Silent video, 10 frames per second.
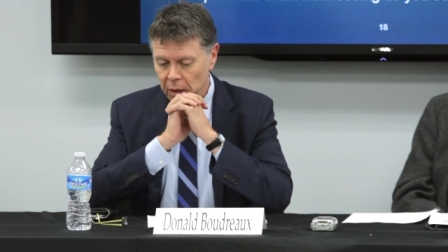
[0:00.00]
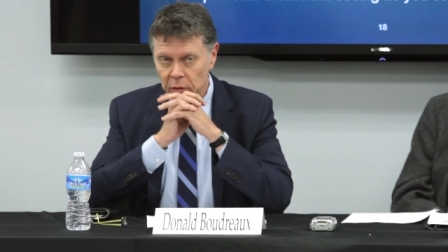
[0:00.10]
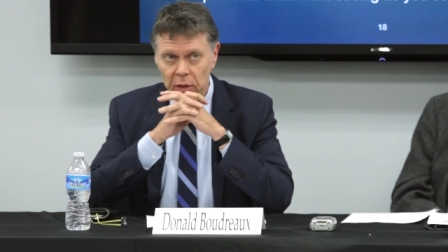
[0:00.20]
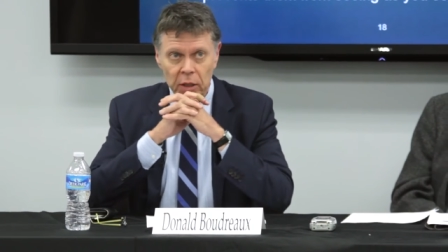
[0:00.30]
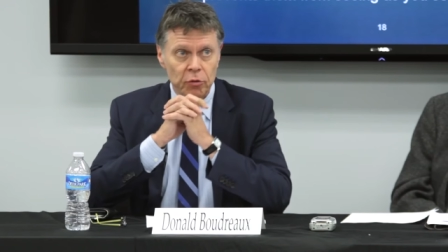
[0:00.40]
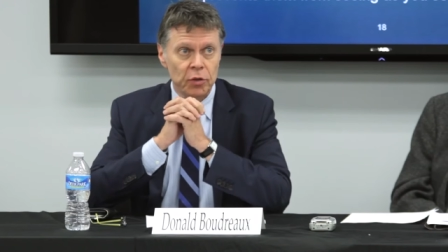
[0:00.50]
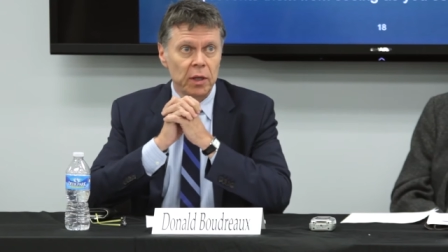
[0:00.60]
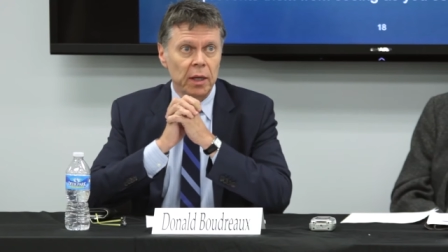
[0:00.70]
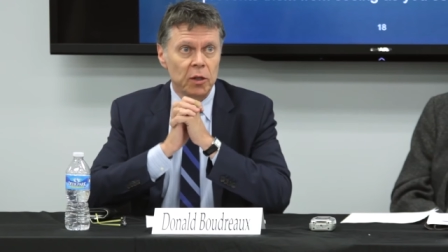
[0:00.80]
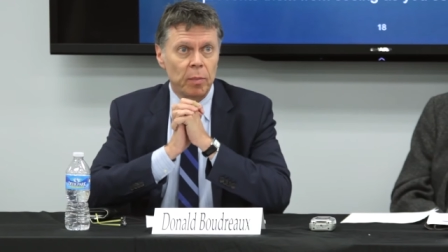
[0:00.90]
is
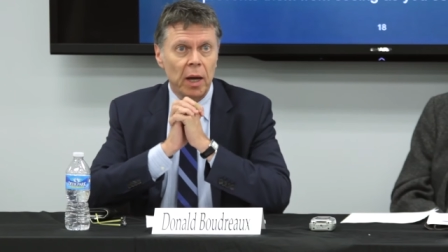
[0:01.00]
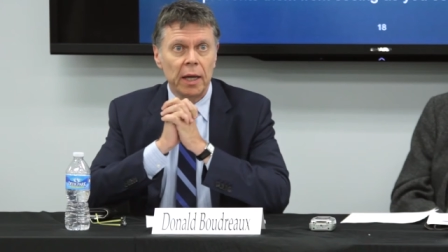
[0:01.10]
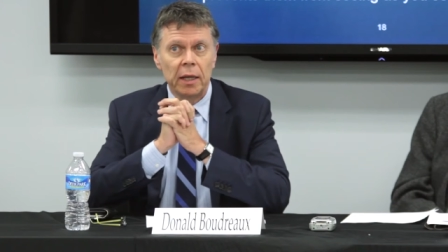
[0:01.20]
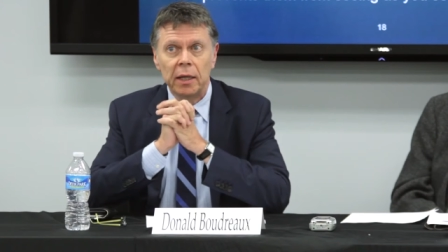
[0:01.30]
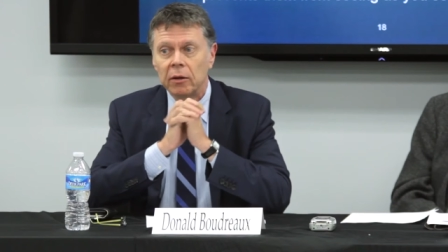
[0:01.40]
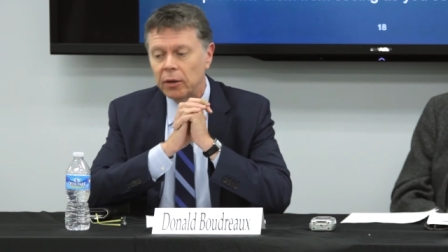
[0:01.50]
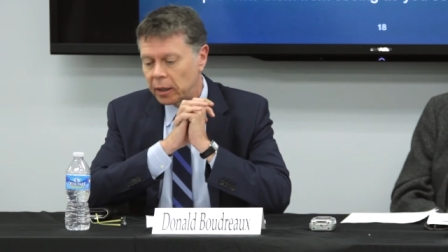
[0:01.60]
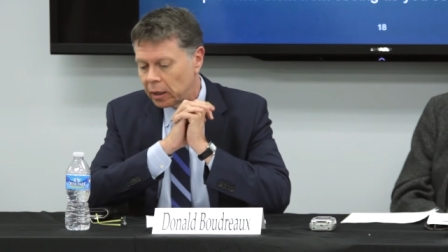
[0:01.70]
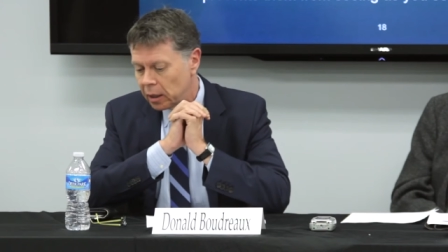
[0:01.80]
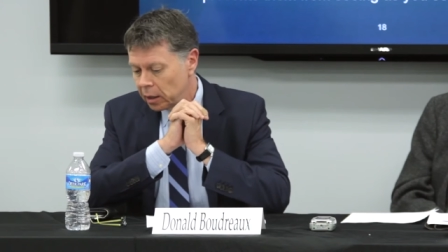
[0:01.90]
interesting, it's
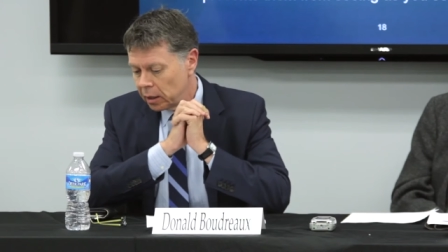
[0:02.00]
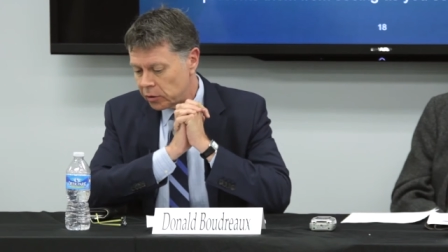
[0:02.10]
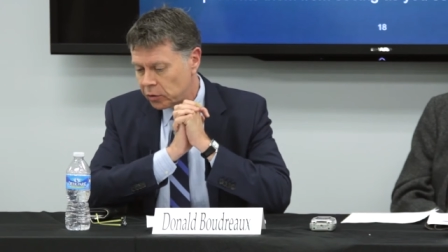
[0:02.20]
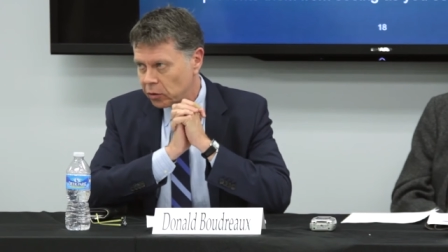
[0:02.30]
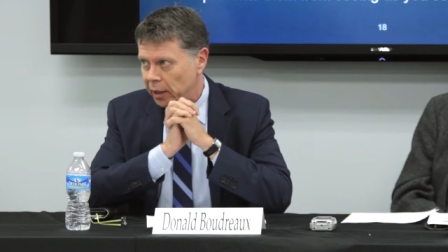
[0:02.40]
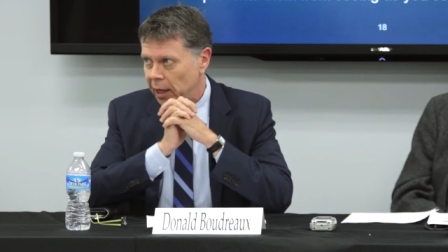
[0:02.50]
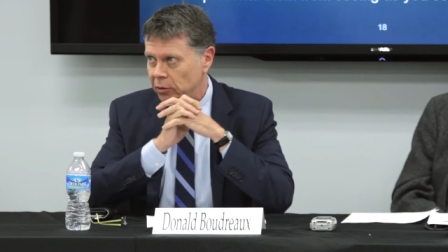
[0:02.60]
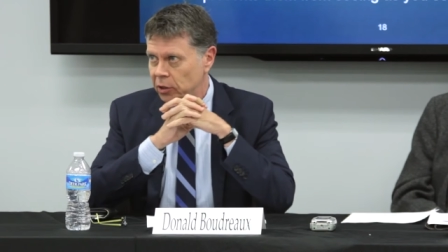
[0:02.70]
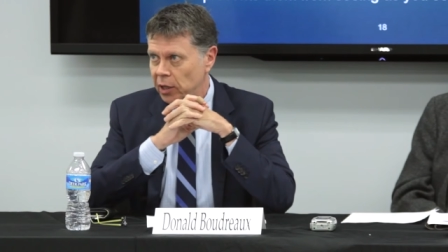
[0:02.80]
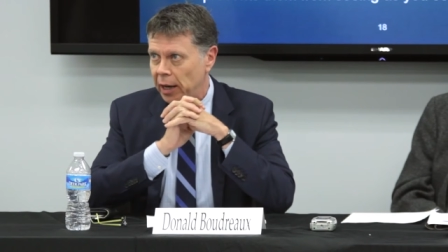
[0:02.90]
pioneering, it's certainly
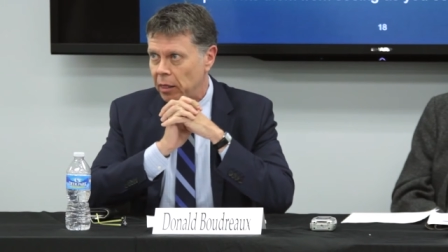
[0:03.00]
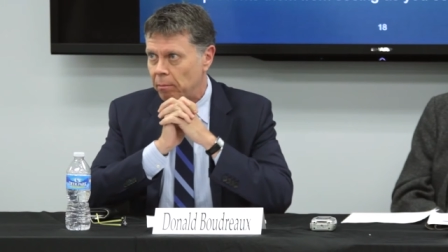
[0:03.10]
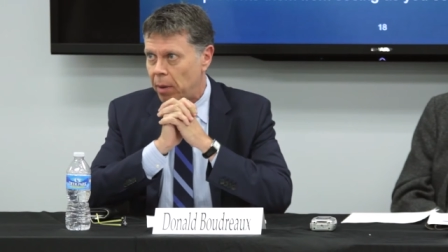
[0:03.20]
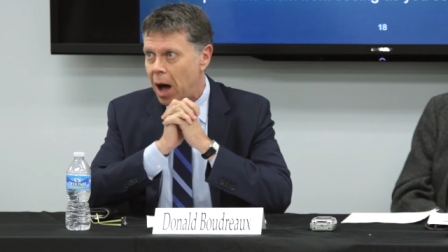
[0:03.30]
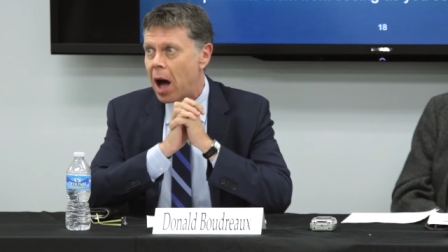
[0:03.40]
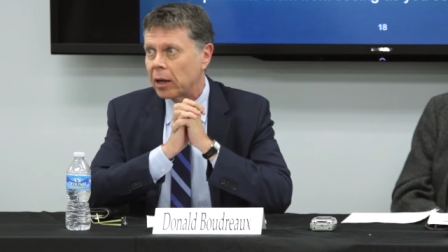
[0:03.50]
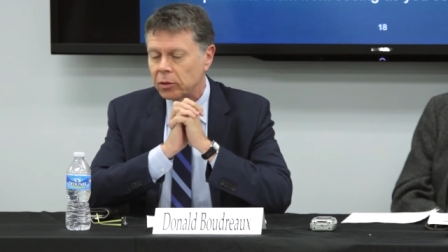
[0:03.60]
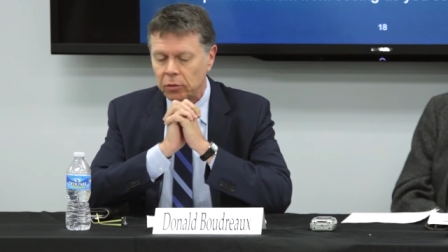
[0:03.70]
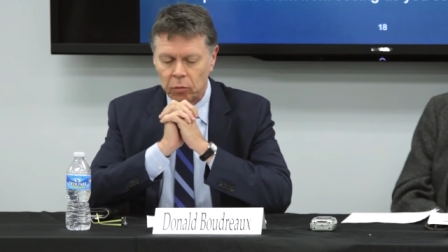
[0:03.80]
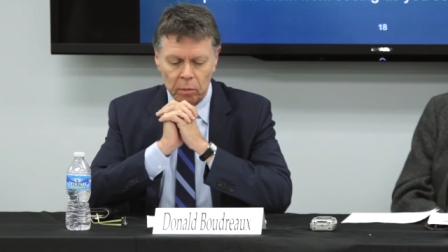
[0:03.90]
outside of the
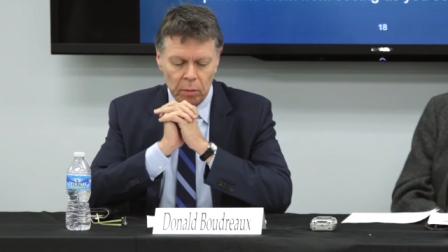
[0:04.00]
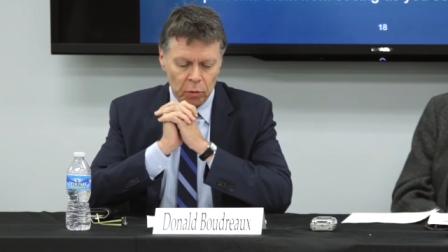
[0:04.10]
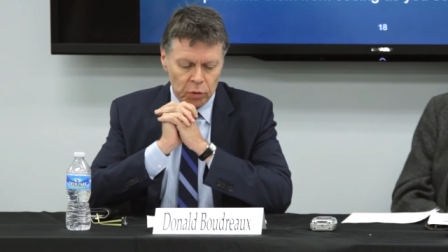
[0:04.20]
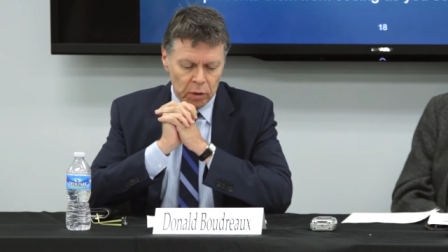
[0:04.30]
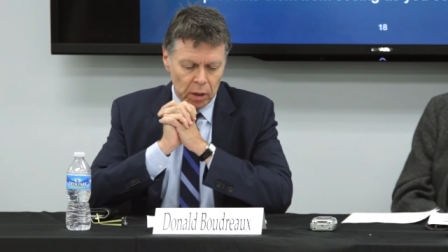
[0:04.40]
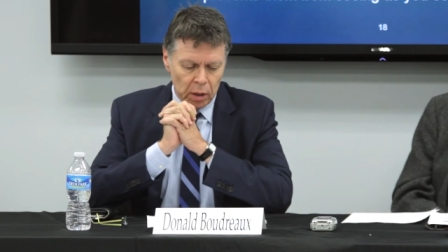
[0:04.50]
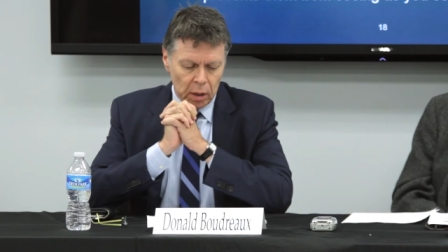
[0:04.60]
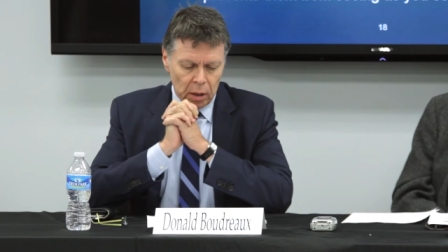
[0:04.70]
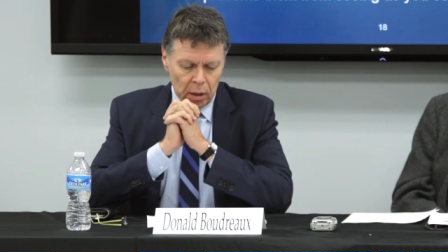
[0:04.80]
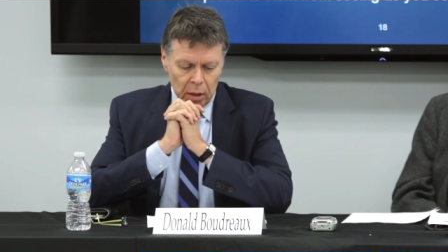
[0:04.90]
box of what most
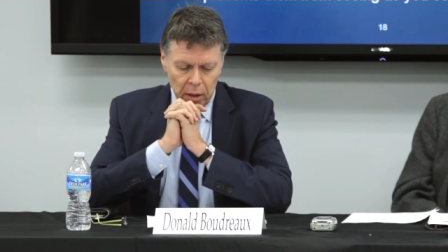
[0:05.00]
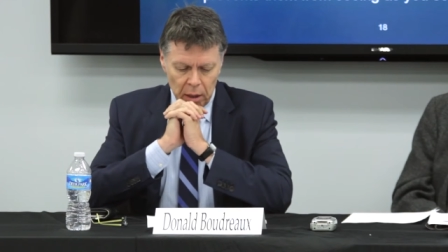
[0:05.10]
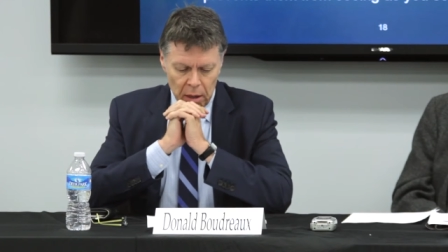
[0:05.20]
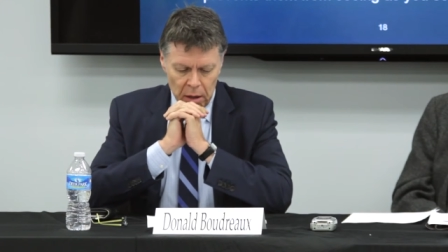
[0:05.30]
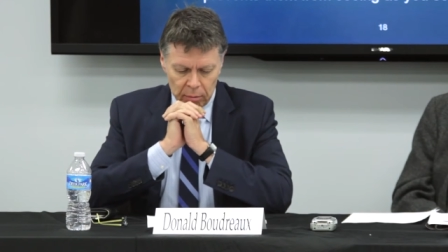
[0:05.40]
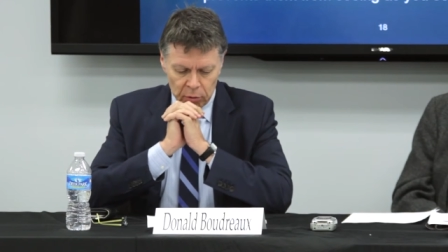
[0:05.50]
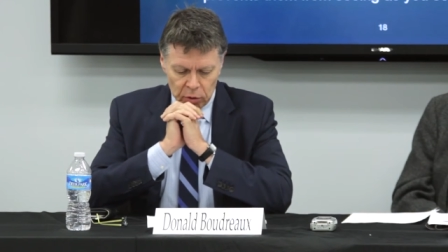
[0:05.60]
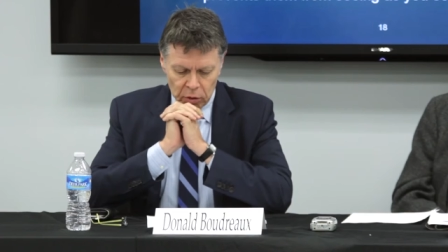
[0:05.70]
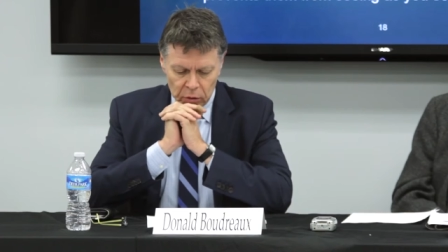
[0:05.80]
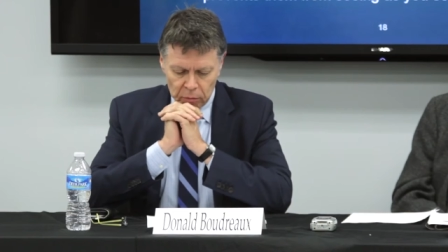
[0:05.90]

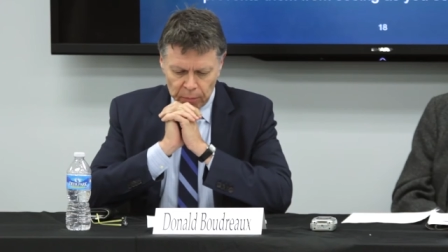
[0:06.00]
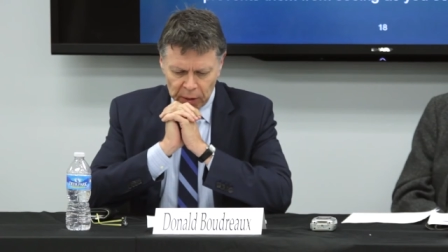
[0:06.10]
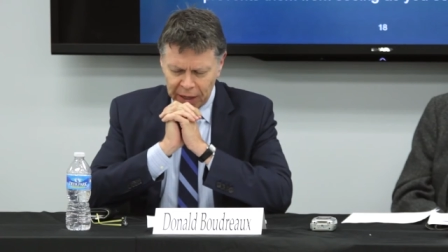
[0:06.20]
economists do.